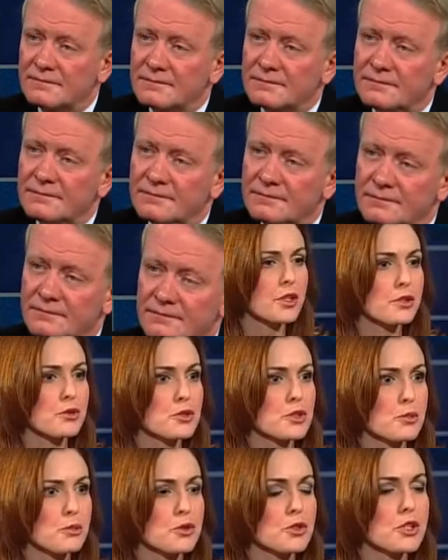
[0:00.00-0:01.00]
At this point,
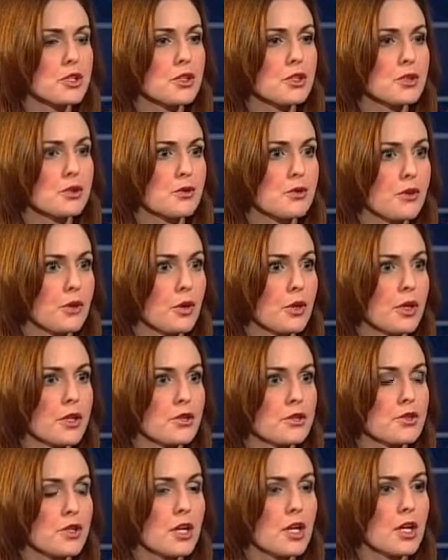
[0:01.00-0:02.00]
there's a particular
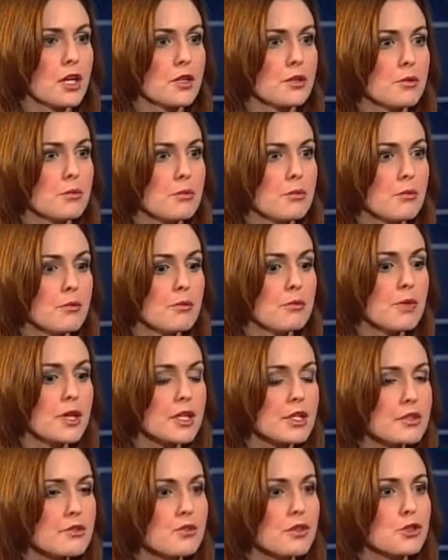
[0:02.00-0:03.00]
focus on
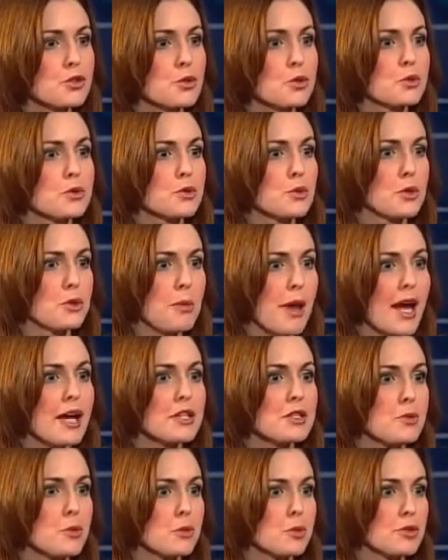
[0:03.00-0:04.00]
individuals with
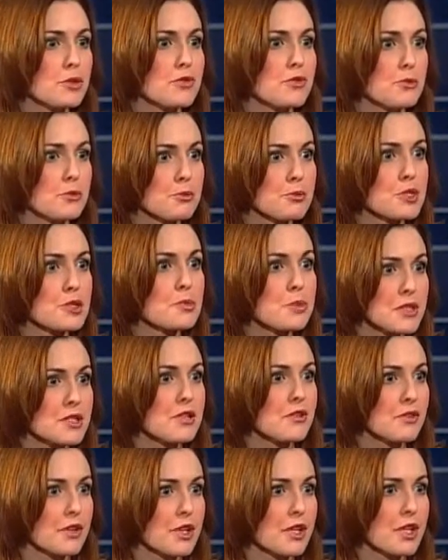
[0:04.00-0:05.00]
passports from
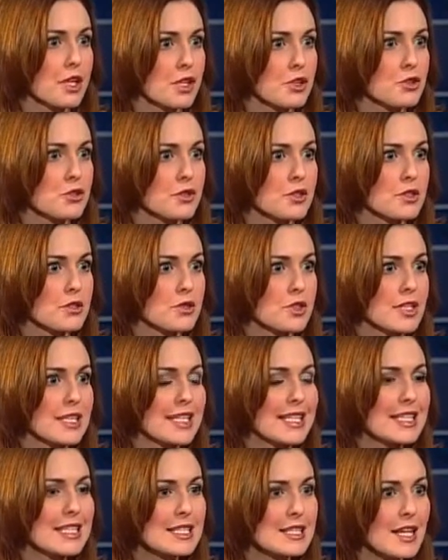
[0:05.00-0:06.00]
specific countries.
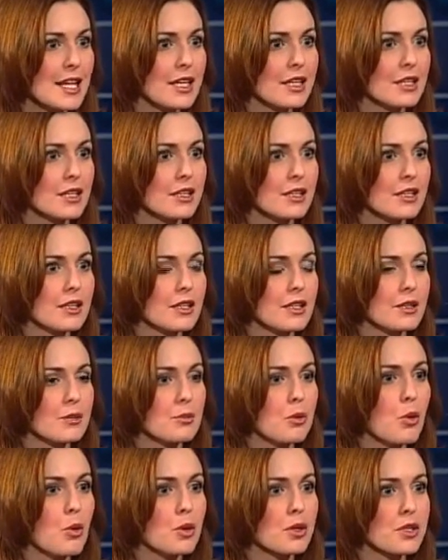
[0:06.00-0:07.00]
Is that an
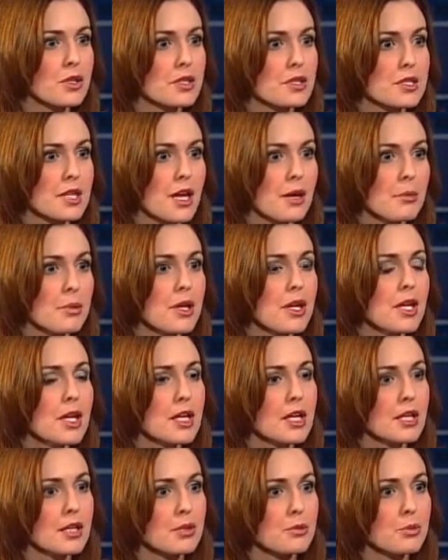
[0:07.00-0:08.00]
important step
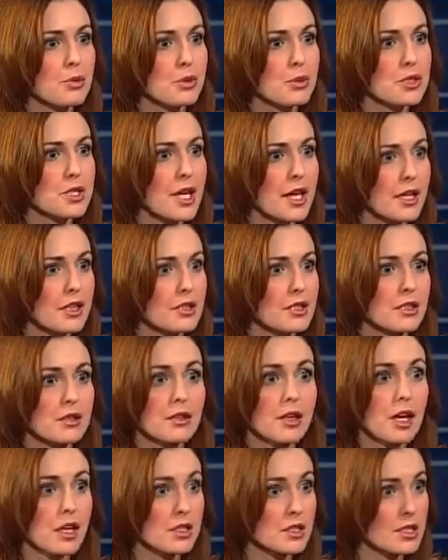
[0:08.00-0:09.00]
in
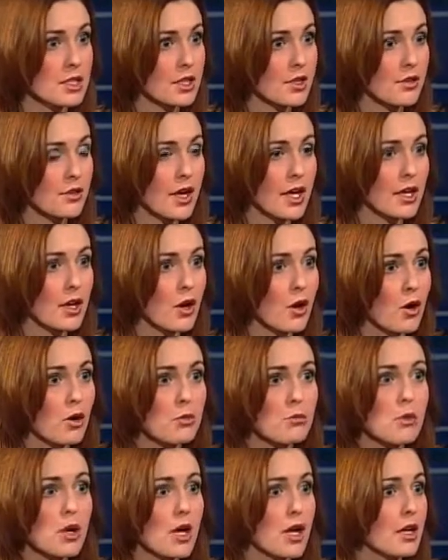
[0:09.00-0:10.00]
protecting us here at
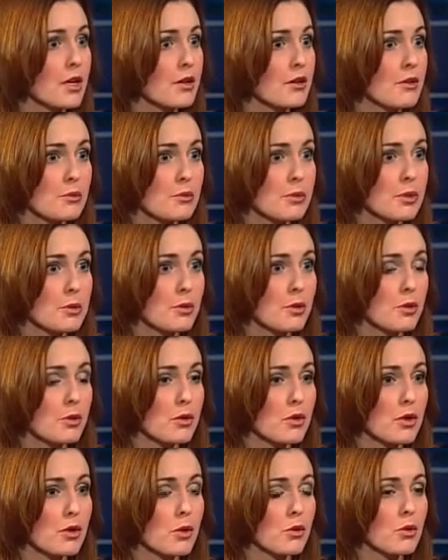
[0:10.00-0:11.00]
home,
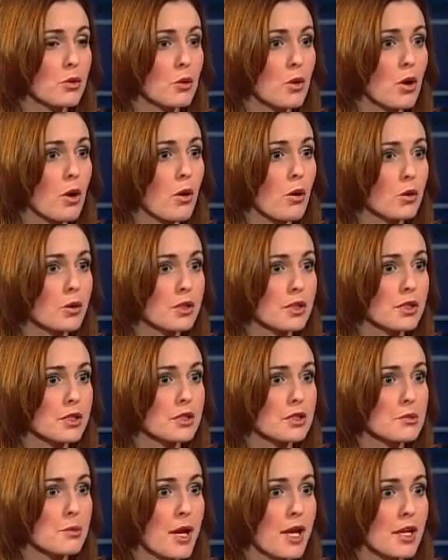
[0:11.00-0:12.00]
people who are holding
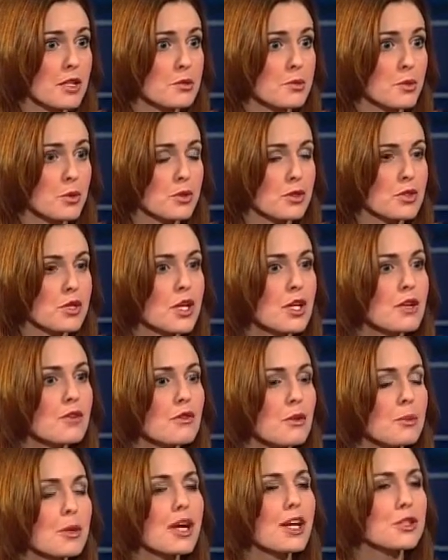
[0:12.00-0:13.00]
these passports
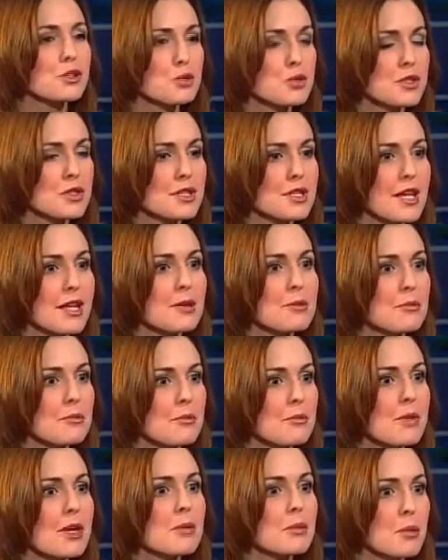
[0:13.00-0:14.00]
from countries that
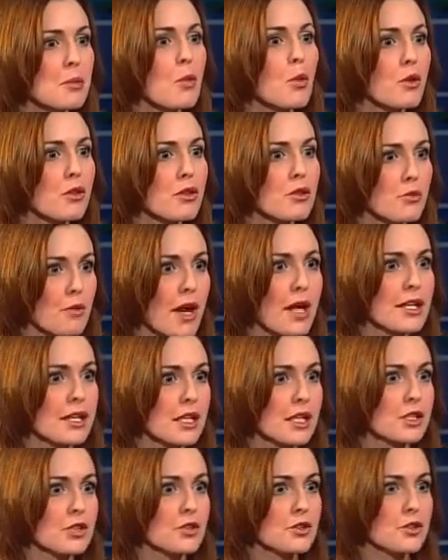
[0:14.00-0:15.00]
may be more
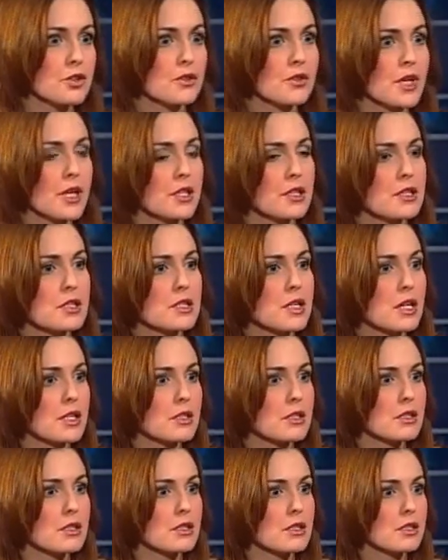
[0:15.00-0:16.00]
threatening to the United
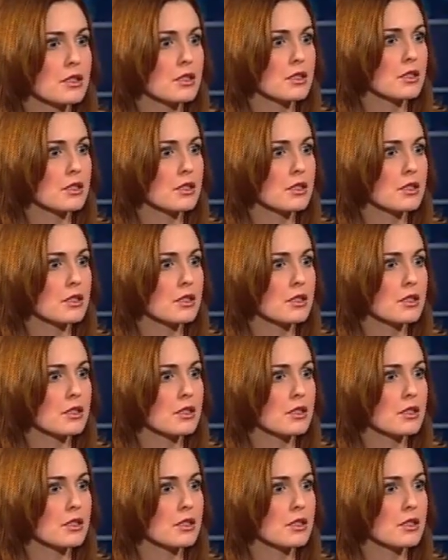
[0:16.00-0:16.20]
States?